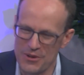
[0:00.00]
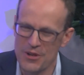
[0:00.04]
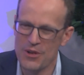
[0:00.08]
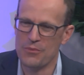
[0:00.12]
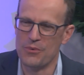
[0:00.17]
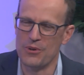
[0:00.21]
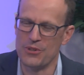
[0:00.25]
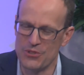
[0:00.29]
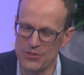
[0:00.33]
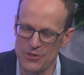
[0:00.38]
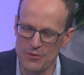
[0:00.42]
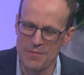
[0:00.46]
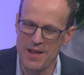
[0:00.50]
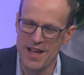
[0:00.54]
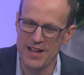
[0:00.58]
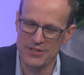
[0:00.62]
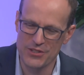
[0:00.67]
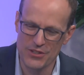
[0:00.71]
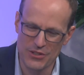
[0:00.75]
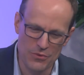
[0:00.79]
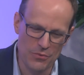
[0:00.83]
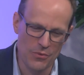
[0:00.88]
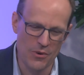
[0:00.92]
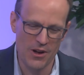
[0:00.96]
Would your
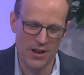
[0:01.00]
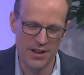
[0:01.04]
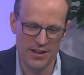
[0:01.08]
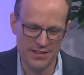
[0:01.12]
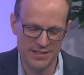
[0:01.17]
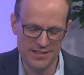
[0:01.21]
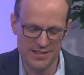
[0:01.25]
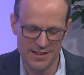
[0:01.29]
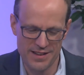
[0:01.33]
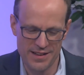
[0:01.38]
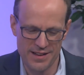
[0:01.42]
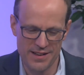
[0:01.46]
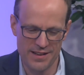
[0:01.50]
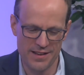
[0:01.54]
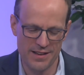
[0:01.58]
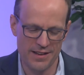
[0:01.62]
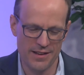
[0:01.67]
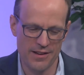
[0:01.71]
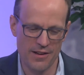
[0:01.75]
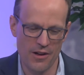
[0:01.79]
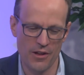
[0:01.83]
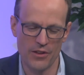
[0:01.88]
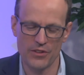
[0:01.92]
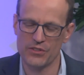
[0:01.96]
magic wand
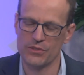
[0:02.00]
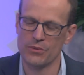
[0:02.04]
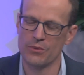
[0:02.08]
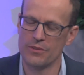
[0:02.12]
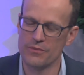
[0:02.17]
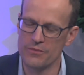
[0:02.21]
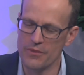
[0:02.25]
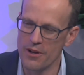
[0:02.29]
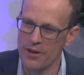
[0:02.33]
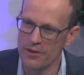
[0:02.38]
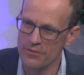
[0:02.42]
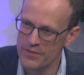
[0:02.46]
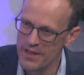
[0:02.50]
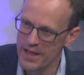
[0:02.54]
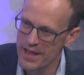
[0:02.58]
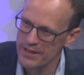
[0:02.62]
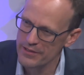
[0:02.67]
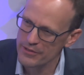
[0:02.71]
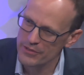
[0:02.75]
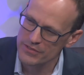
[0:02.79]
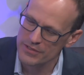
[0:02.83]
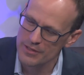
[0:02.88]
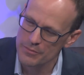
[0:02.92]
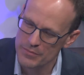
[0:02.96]
also involve that
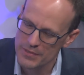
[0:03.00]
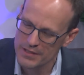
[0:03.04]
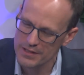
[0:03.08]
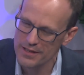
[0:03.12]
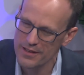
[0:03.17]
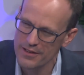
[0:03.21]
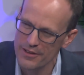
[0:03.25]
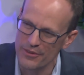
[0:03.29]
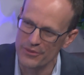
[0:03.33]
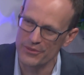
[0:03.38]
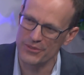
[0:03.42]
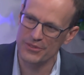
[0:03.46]
or something else?